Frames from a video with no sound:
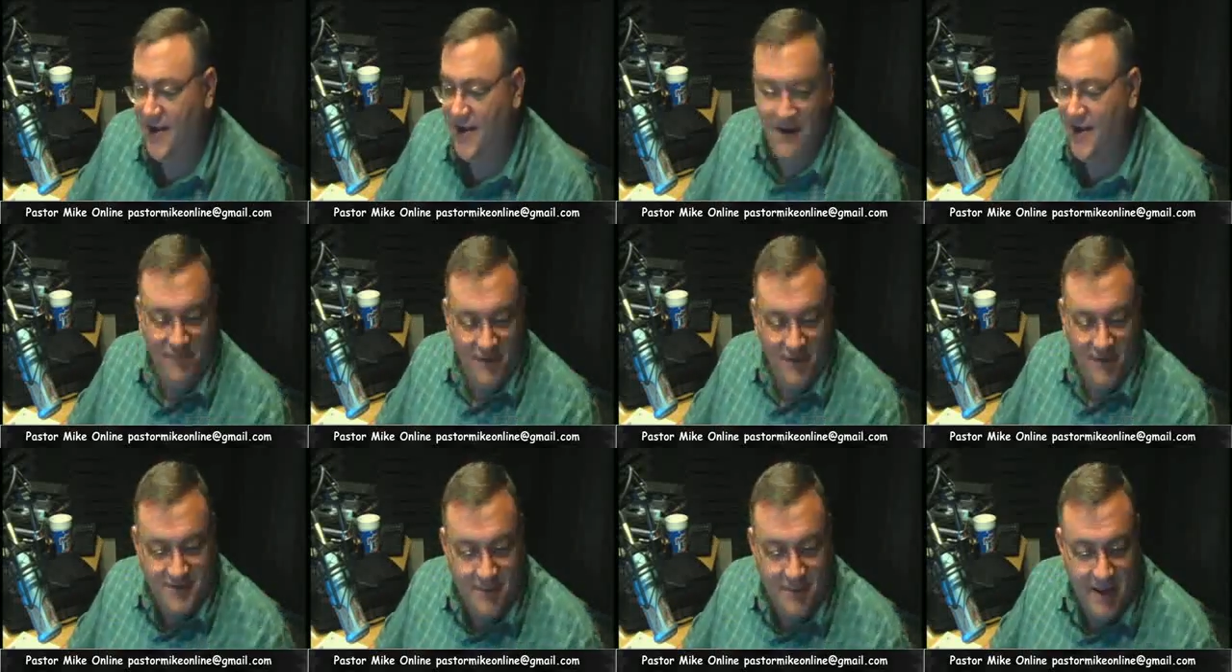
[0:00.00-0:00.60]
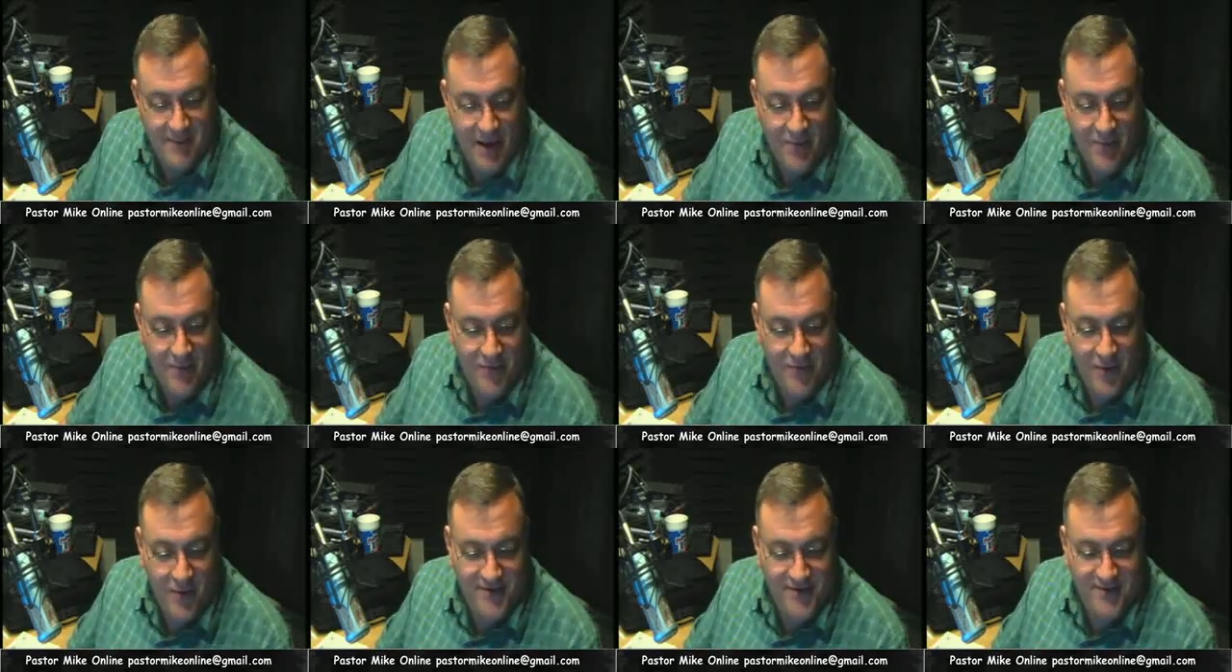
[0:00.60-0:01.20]
of uh, somebody
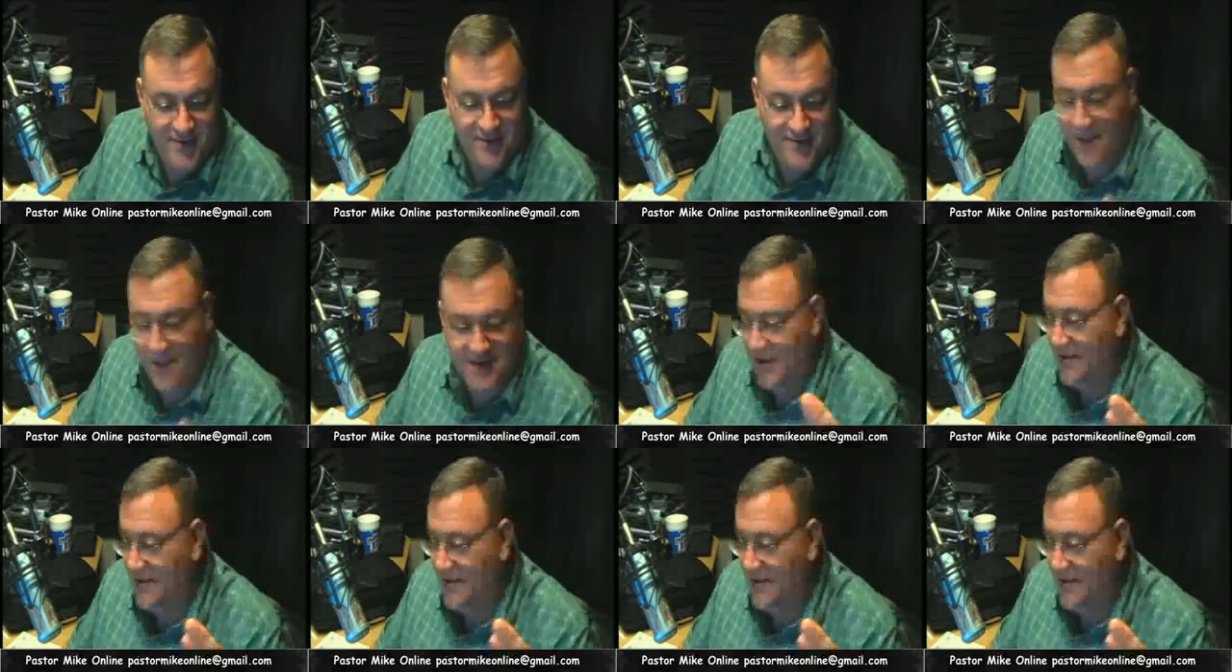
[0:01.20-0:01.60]
wrote this on Skype.